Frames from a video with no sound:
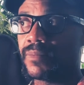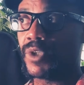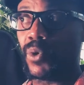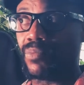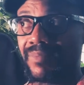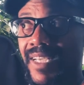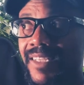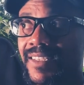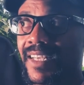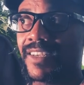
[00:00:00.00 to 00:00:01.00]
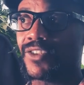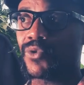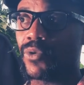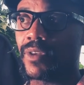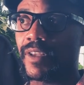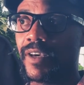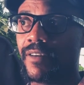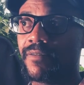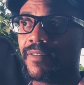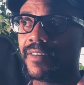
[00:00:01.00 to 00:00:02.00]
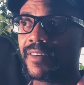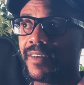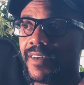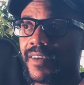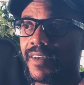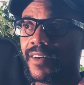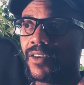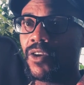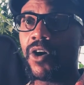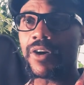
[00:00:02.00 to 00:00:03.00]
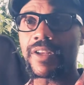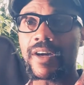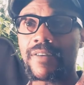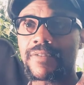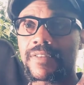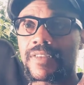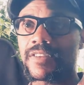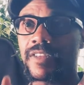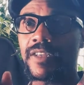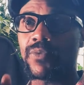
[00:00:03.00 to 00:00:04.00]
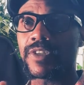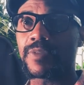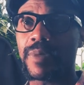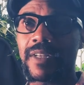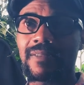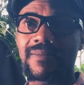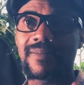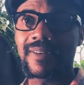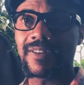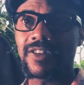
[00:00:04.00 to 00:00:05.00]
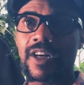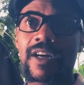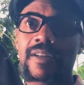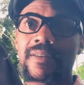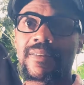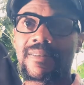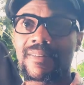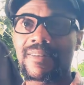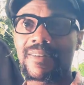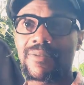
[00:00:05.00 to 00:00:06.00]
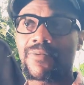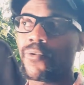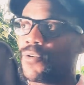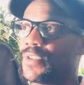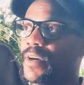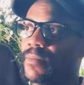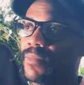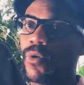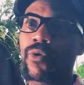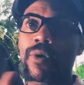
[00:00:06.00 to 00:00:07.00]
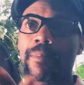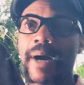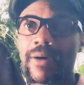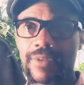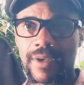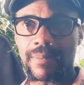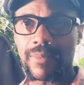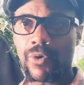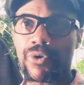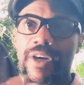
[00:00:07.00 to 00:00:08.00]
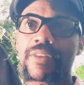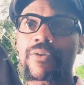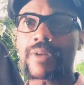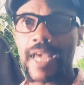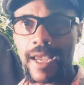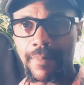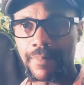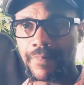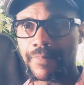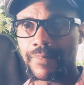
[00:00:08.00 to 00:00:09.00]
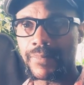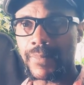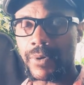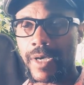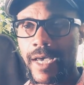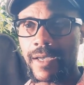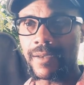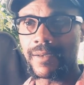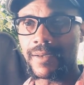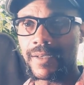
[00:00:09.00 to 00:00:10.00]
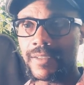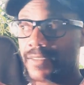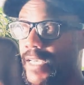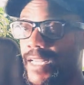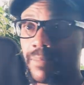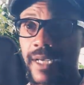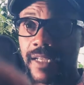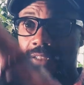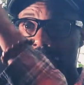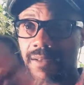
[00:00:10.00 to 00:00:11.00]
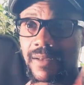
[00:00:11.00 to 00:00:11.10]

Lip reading: don't exist or live long enough to see what's been done for them or about them or in their name, okay? Dead means